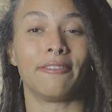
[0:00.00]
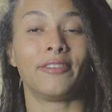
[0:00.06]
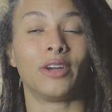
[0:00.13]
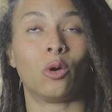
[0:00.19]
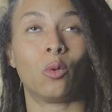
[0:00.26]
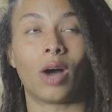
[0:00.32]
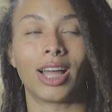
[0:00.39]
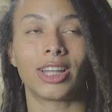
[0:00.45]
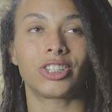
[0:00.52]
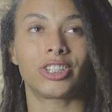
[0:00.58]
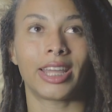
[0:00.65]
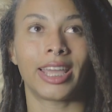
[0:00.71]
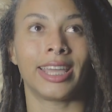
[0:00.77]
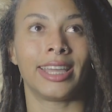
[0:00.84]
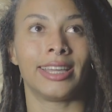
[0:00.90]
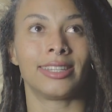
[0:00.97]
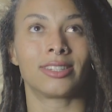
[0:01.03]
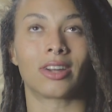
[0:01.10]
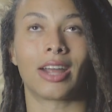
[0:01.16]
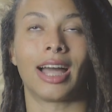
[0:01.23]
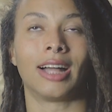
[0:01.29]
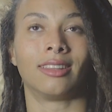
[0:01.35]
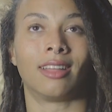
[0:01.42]
feel wash day is or
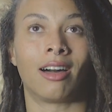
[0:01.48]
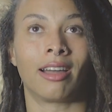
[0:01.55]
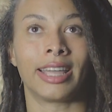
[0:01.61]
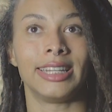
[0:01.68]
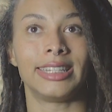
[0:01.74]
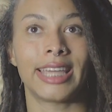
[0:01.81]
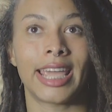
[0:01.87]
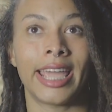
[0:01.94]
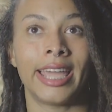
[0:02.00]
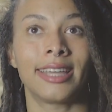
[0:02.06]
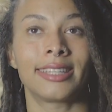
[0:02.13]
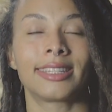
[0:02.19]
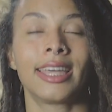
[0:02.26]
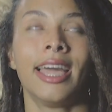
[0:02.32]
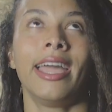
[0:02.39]
how long it takes,